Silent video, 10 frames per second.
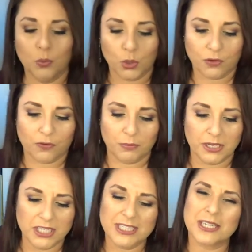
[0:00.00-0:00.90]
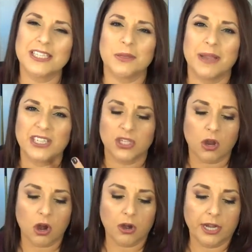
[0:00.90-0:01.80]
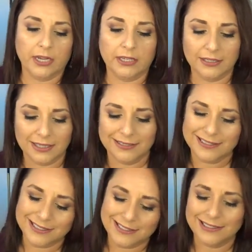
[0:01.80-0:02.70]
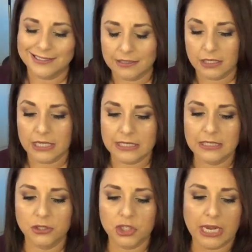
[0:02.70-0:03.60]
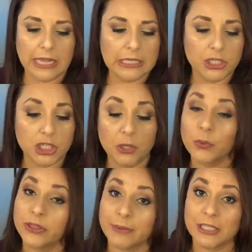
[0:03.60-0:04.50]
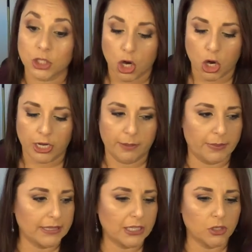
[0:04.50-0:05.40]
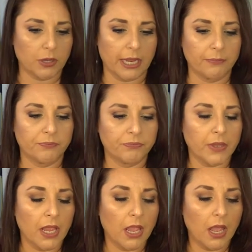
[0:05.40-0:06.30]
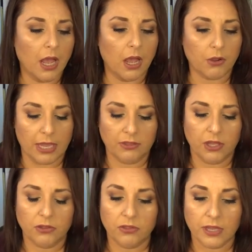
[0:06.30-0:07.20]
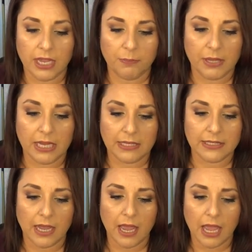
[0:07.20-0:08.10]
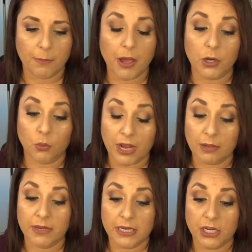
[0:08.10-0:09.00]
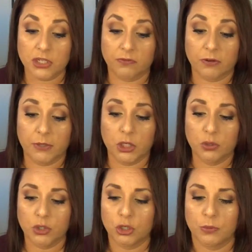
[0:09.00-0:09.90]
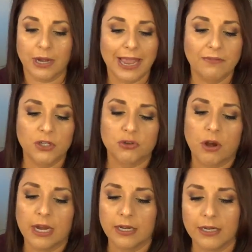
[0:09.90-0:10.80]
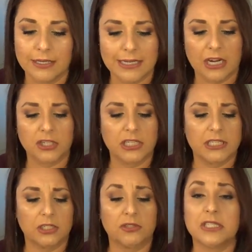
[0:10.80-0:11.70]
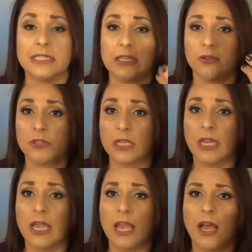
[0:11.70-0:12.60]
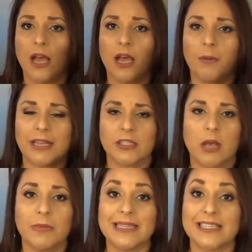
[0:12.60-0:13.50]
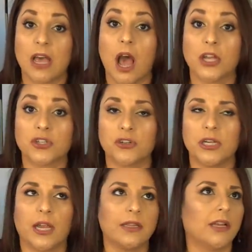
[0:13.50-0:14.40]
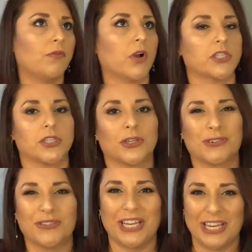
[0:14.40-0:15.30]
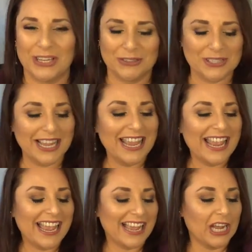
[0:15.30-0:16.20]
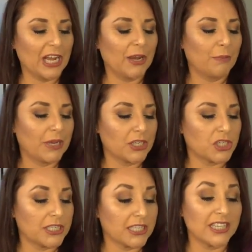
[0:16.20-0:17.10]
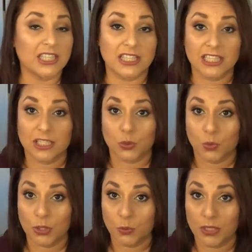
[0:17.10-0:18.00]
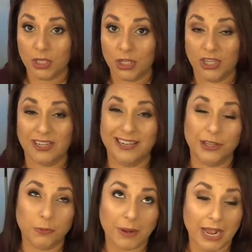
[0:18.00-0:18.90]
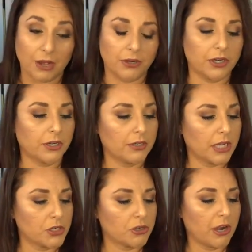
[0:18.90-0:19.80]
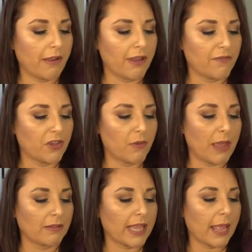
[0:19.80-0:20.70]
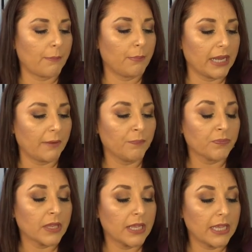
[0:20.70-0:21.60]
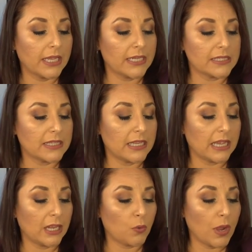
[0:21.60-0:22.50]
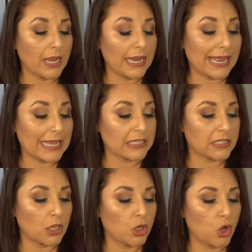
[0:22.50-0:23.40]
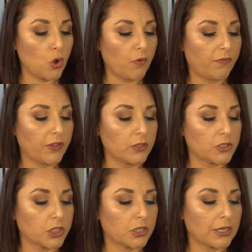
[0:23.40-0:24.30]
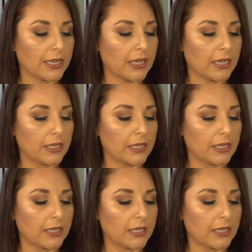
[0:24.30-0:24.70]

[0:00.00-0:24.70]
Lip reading: it'll work for me, just because of my scarring. It gets a little challenging with my scarring, but that's okay. Okay, the other thing I picked up on a recommendation from a YouTuber, I haven't tried it and it's actually still sealed. I saw Melissa Autry. I love watching her videos, but she said that this is really good. Another powder, not sure how I feel about that, but it is the NYX No Filter